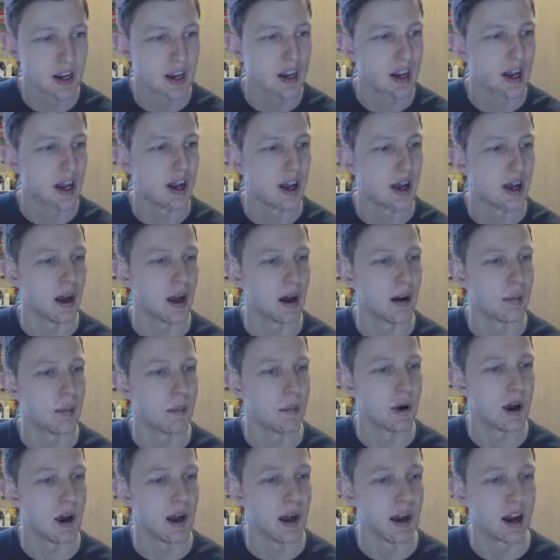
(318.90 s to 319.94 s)

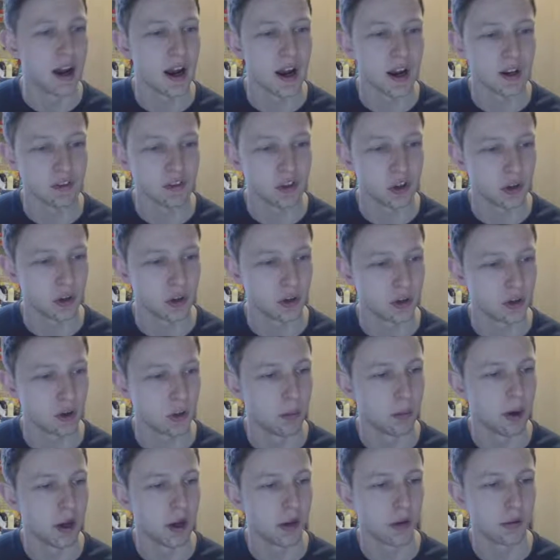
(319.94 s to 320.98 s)
I have got a
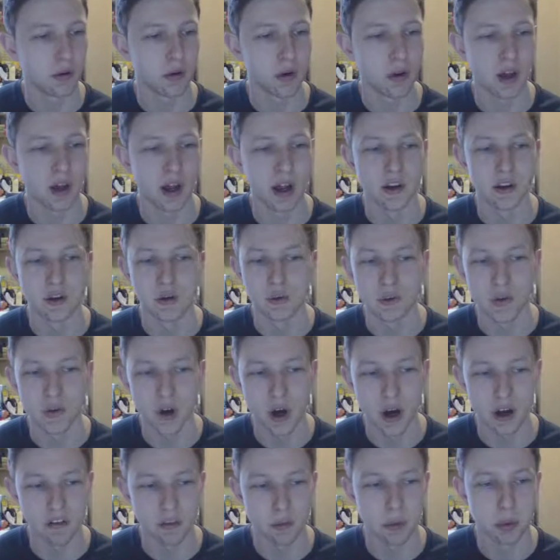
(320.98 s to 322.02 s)
dumbbell. I do
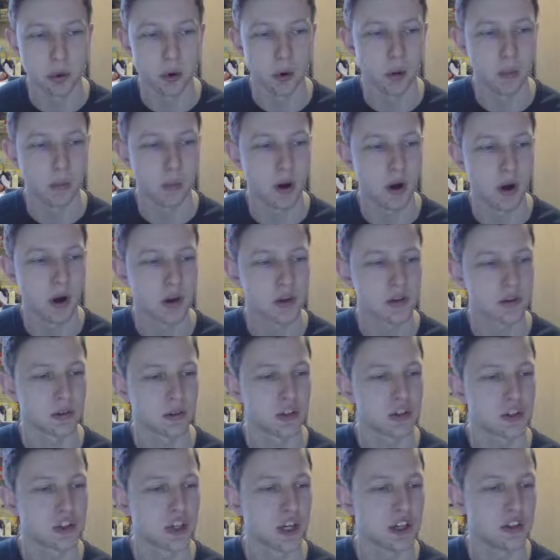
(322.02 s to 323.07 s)
not have a pull-up bar, so I'm
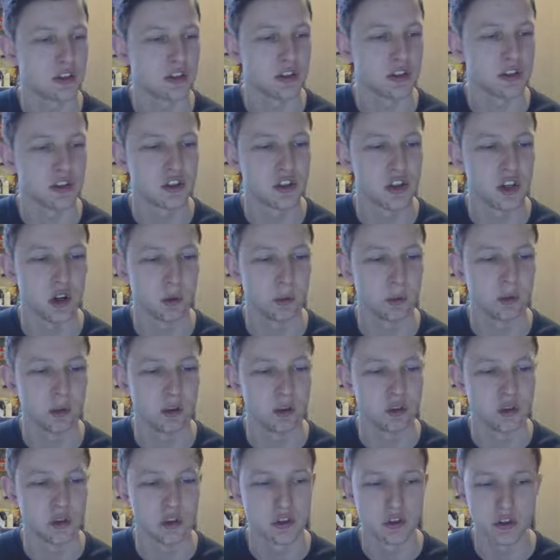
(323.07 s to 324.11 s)
going to change these chin-ups
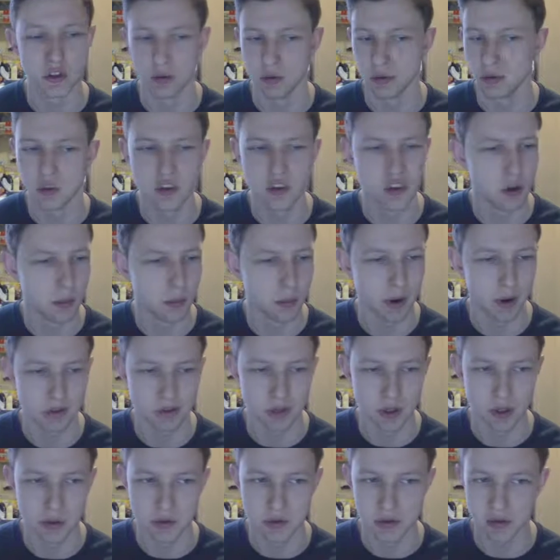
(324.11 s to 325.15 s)
and just do dumbbell
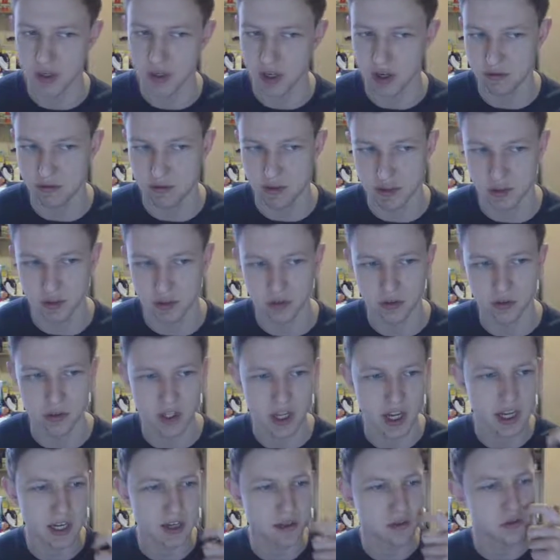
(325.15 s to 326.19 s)
rows every single
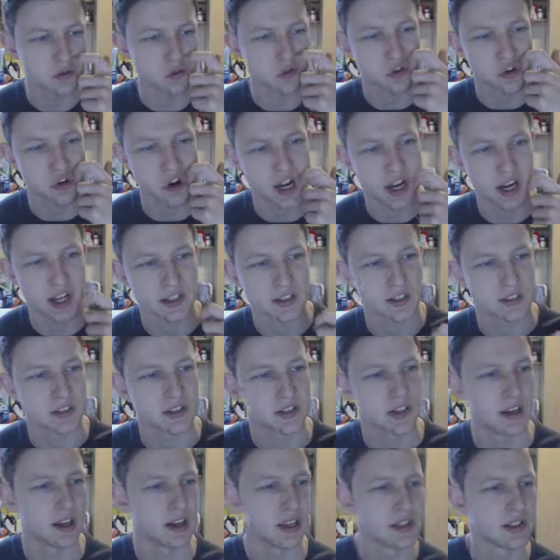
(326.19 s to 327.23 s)
day. It's a great
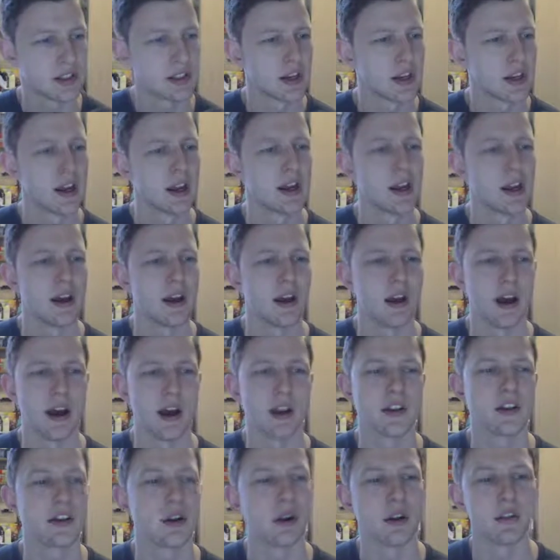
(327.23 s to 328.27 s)
exercise.
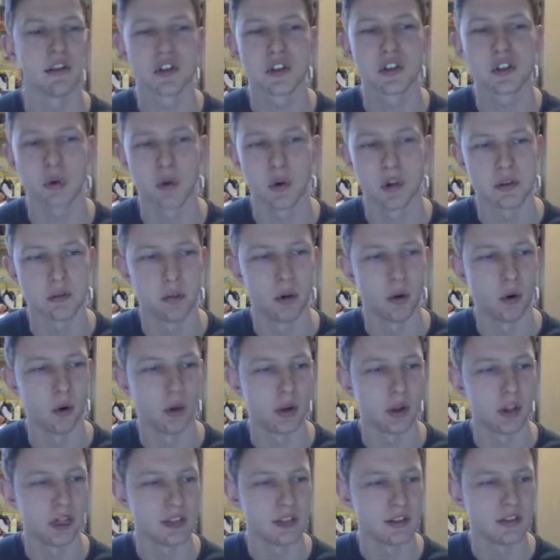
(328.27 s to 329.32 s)
I don't have a Swiss
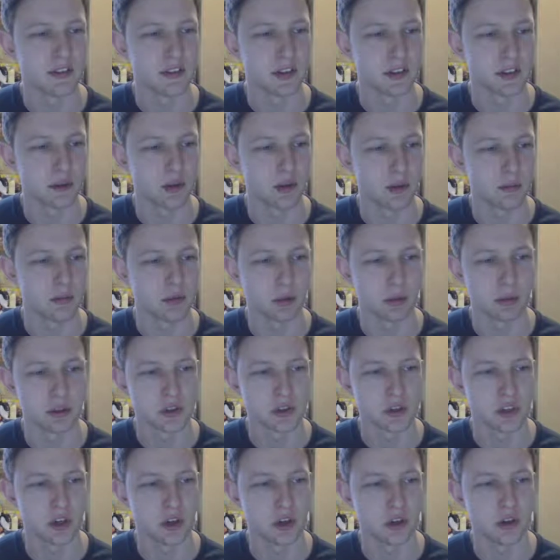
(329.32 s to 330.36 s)
ball either, so I'm probably
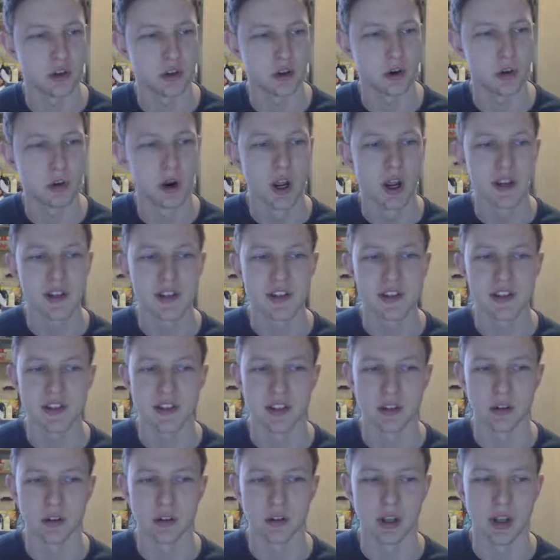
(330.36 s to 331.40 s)
just going to do
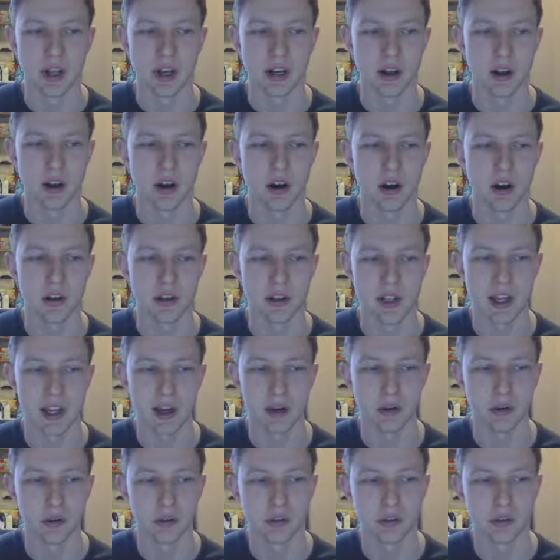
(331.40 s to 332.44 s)
single leg
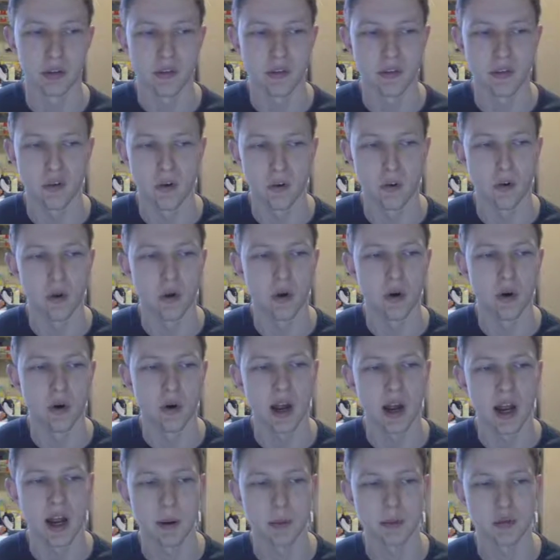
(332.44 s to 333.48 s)
RDLs for
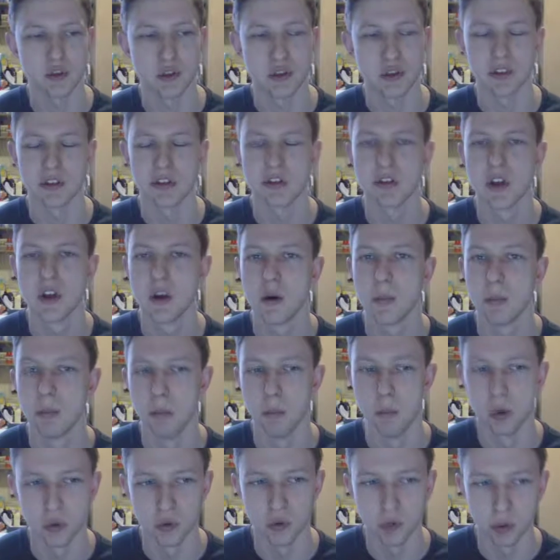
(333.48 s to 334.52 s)
hamstrings
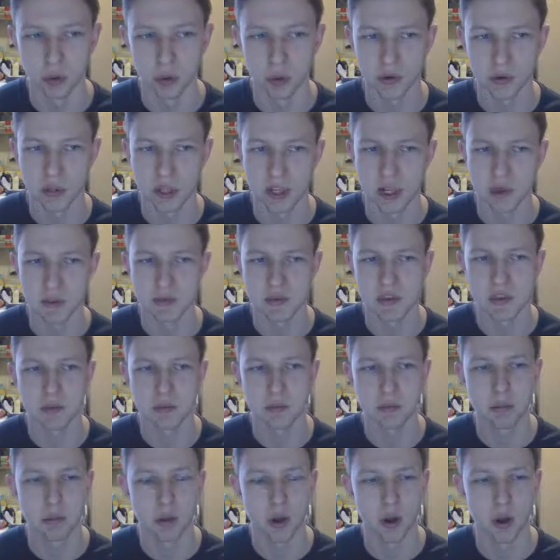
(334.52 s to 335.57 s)
multiple times
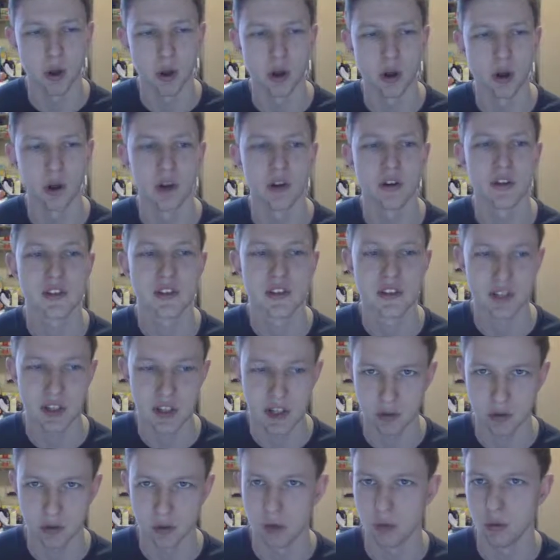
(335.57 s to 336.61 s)
per
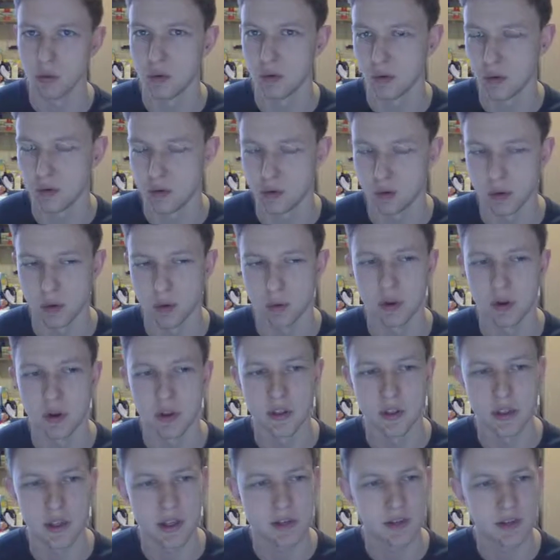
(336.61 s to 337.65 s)
cycle through
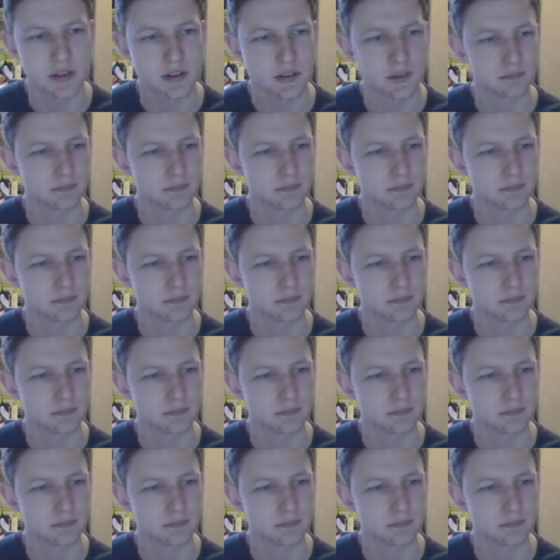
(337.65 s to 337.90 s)
this.